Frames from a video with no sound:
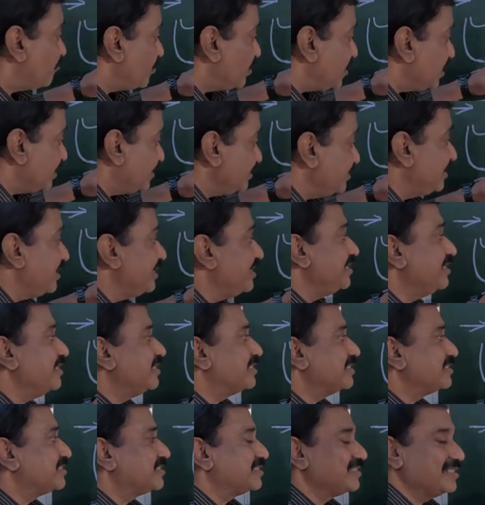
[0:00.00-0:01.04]
in the
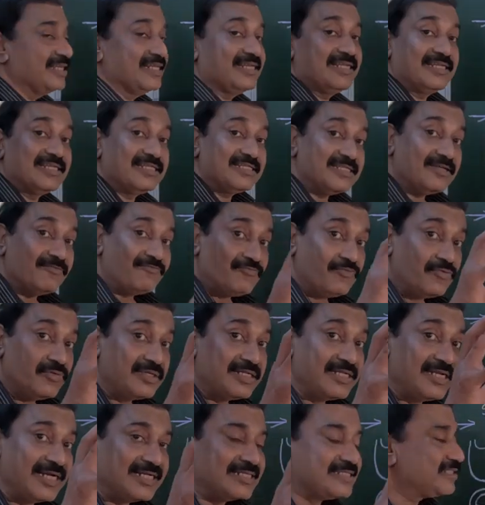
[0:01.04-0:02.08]
intestine, the
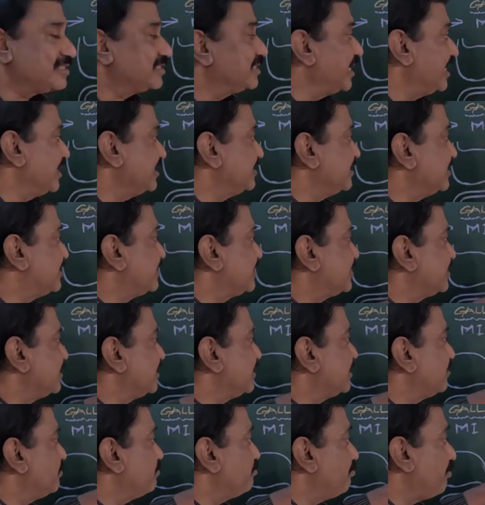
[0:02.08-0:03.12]
food gets
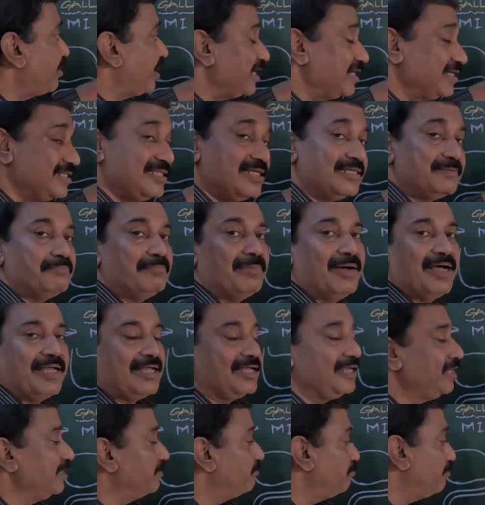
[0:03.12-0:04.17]
digested by the
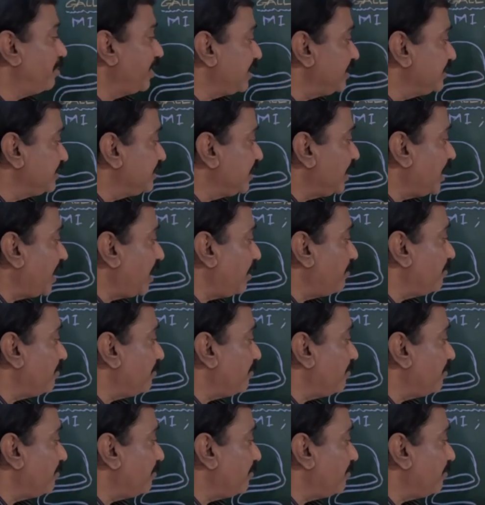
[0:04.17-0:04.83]
bile, by the